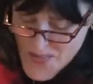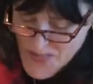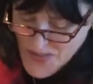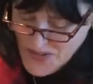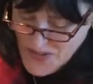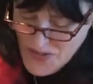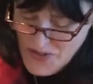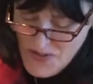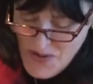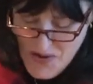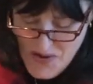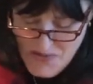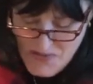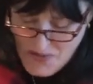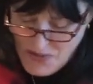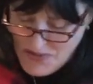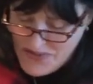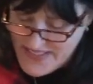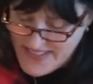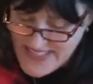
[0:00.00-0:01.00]
but you know, of
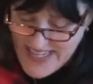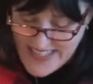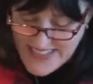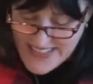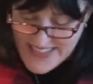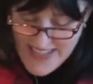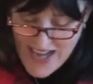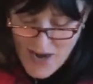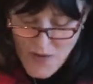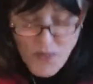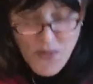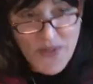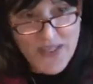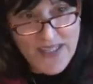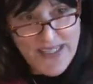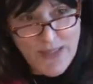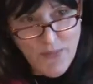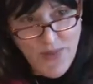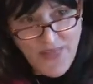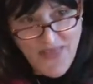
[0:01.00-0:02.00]
course, that's not
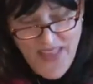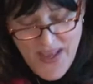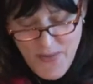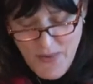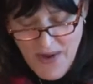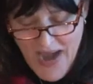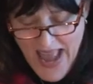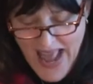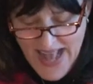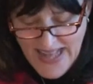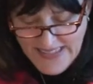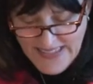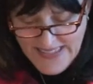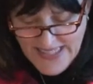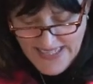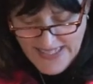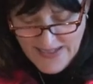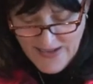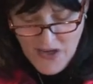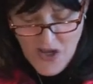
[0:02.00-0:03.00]
really what they were
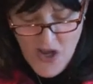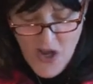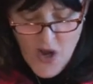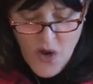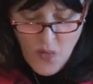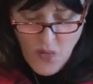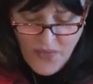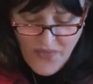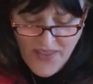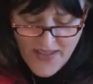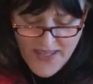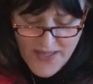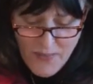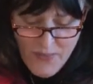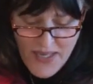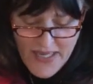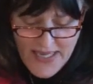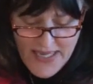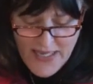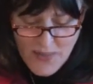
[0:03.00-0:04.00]
asking. What the
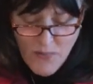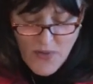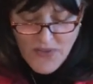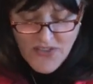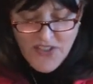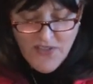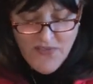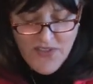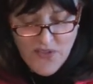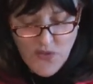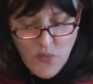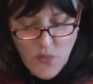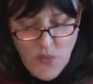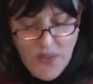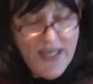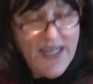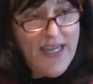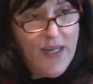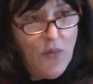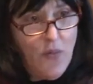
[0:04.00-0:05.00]
committee and most of us
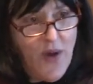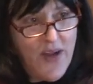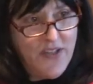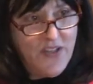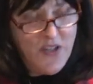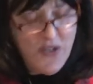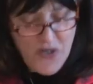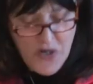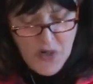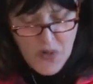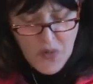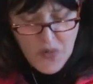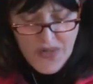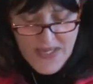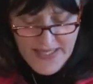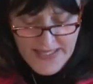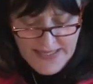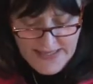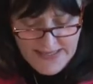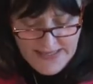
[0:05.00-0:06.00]
really want to know
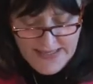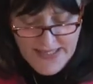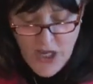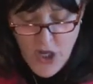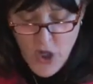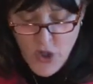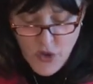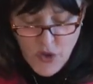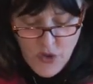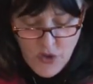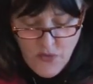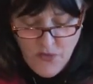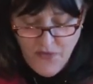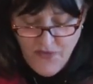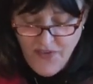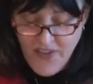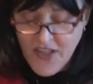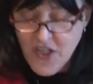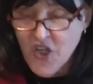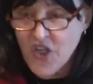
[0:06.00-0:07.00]
is do
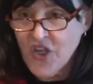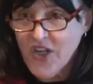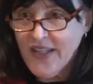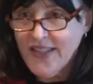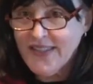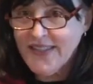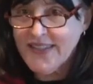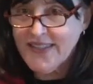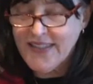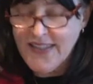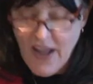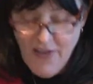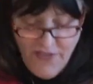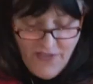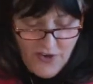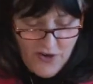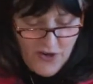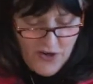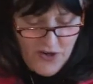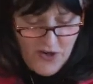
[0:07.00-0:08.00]
fish
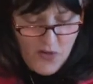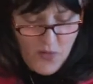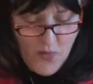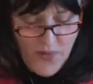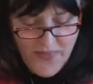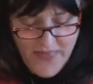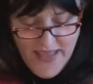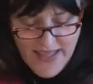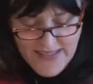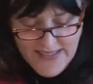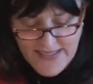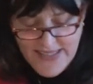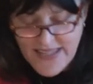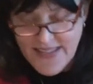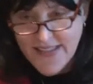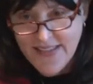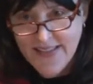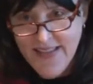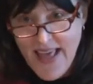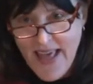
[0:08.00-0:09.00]
suffer when they
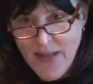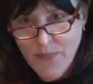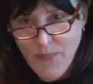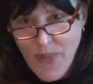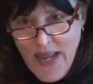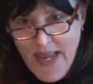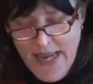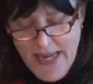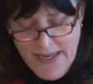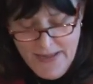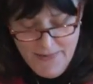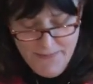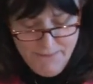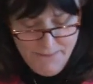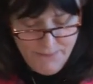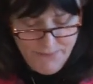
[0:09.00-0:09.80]
sense that pain?